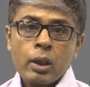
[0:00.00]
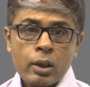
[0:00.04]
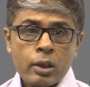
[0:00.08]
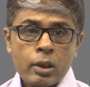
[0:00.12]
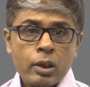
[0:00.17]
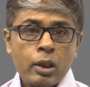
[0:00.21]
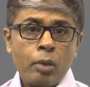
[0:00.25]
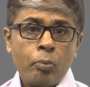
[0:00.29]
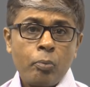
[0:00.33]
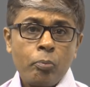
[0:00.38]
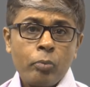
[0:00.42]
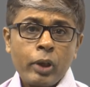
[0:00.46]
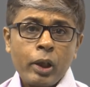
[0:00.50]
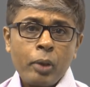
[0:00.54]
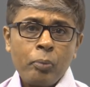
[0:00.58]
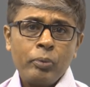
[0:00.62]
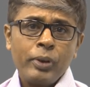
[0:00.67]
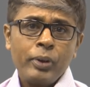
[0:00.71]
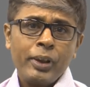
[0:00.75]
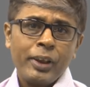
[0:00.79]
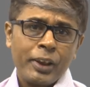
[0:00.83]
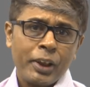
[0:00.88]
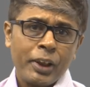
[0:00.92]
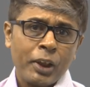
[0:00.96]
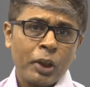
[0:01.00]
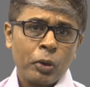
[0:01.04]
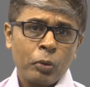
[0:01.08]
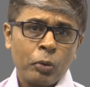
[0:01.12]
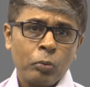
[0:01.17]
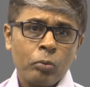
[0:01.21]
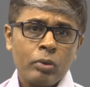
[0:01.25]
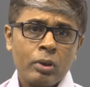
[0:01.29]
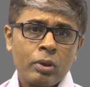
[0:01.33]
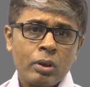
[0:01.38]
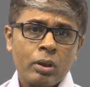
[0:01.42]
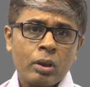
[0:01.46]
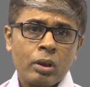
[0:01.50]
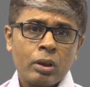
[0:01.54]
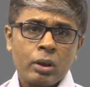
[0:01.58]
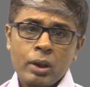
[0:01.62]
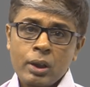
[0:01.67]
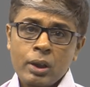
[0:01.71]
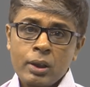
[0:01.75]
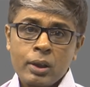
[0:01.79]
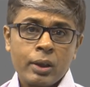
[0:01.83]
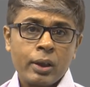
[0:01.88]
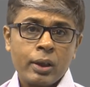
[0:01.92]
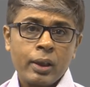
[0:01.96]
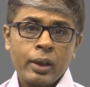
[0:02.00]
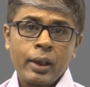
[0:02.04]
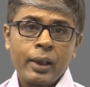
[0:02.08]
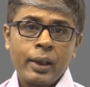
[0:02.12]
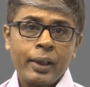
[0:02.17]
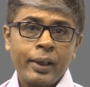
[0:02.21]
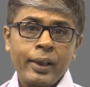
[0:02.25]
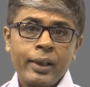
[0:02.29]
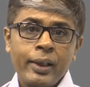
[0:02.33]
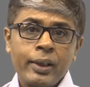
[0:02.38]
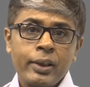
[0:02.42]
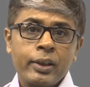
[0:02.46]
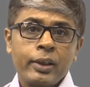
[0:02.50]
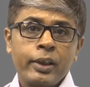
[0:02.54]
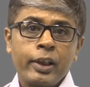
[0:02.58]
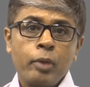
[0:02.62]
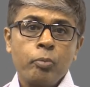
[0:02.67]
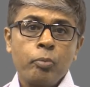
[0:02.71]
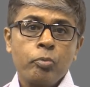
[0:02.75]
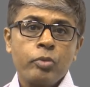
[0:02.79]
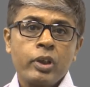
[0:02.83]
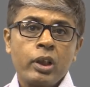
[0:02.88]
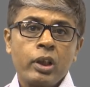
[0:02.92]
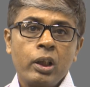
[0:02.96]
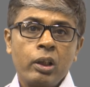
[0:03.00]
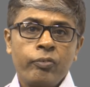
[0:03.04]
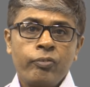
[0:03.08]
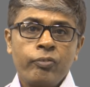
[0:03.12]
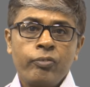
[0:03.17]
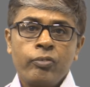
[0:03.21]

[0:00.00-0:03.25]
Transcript: Sometimes they take notes, just engage themselves.